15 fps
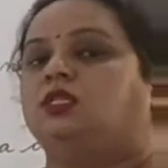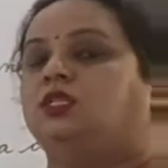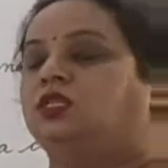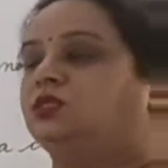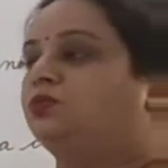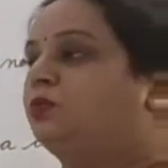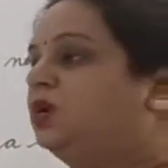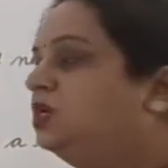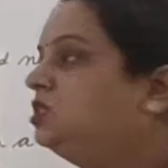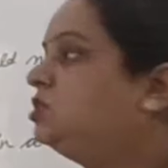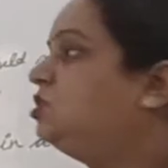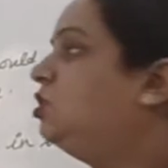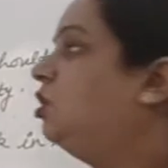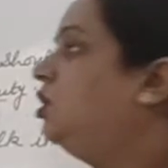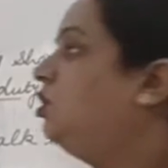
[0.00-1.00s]
This
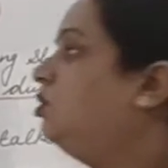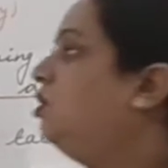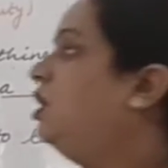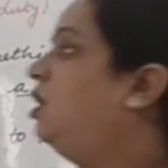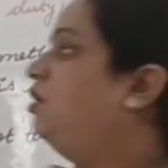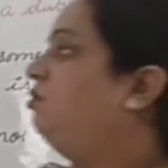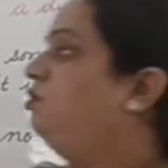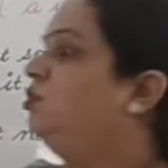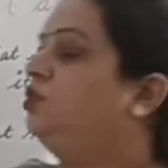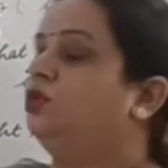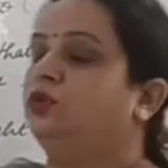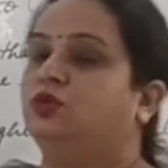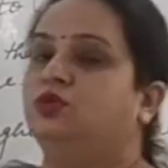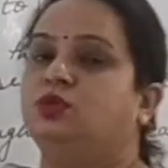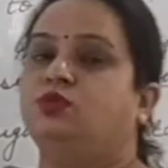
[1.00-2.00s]
must not you have to
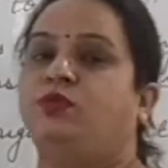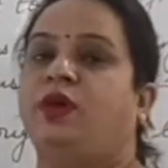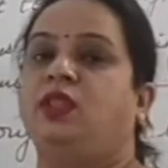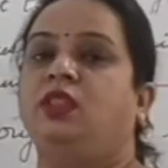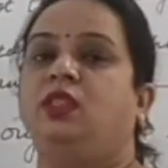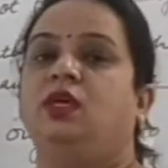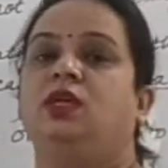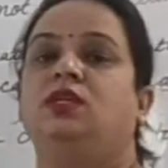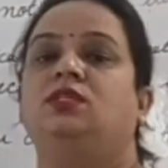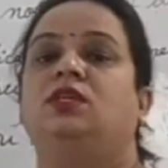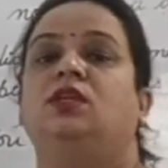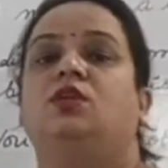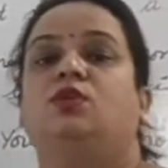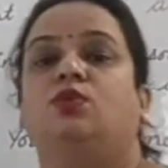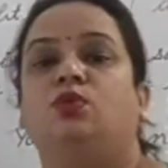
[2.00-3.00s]
use when there is
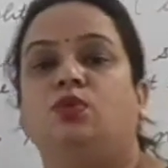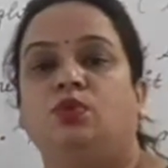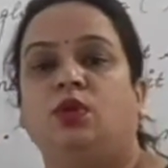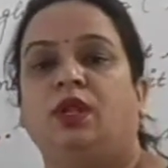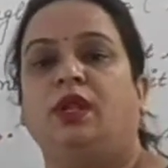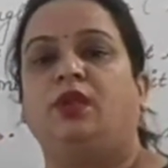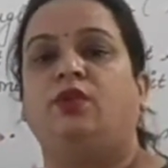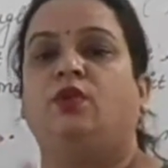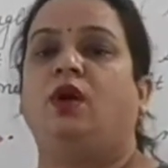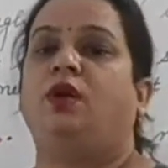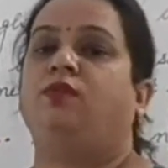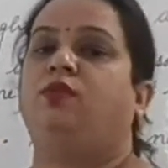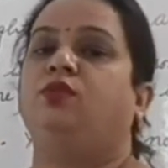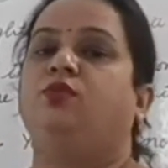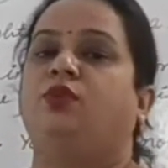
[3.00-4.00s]
a rule and you
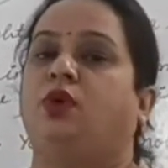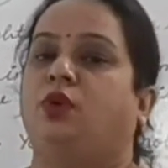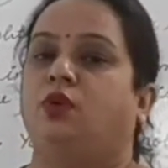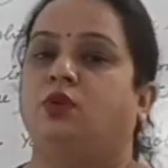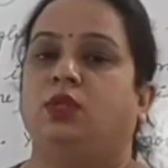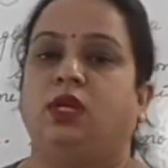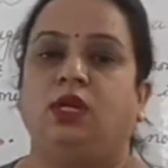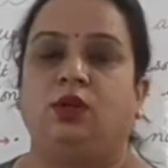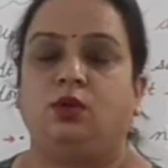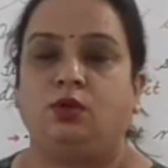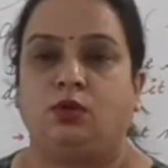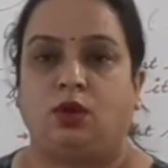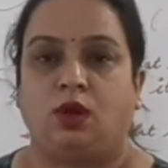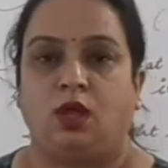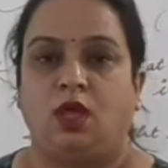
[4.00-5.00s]
have to follow that
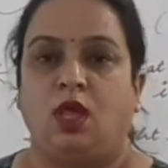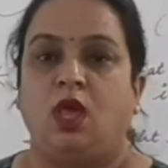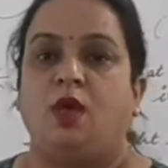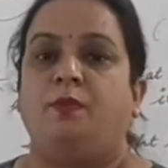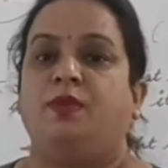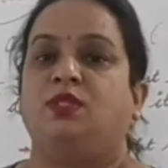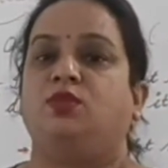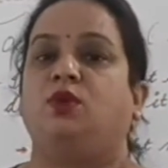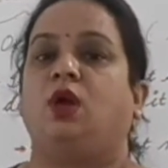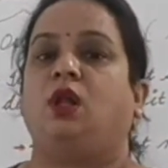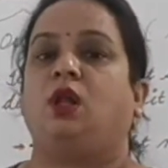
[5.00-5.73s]
rule, means you